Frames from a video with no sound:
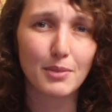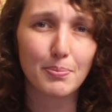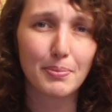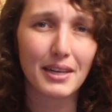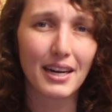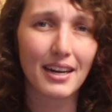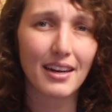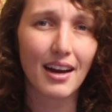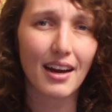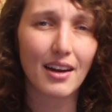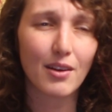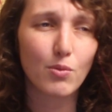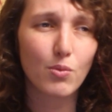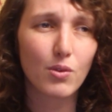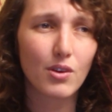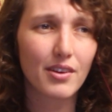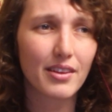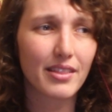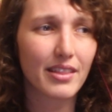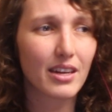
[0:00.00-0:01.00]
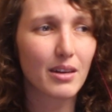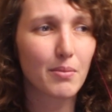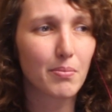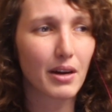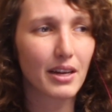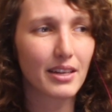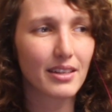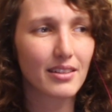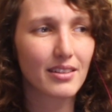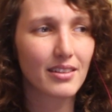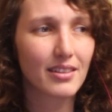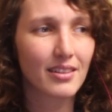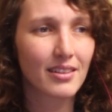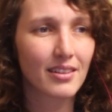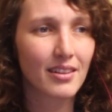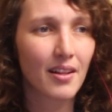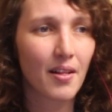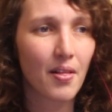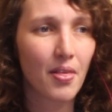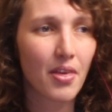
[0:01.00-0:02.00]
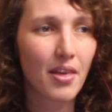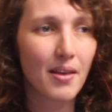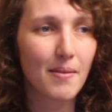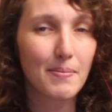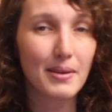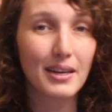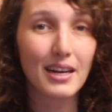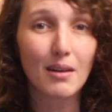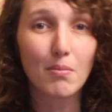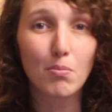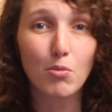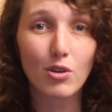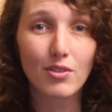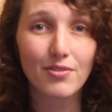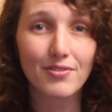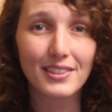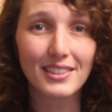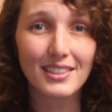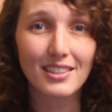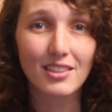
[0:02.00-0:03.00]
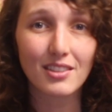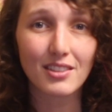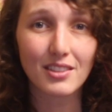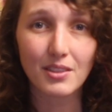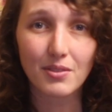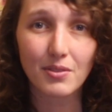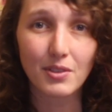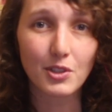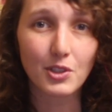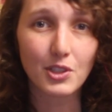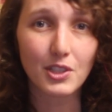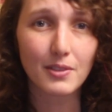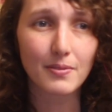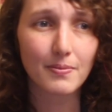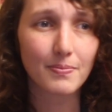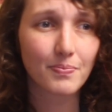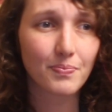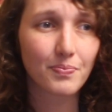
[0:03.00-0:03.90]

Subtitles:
but I worry that it might become more physical in the future.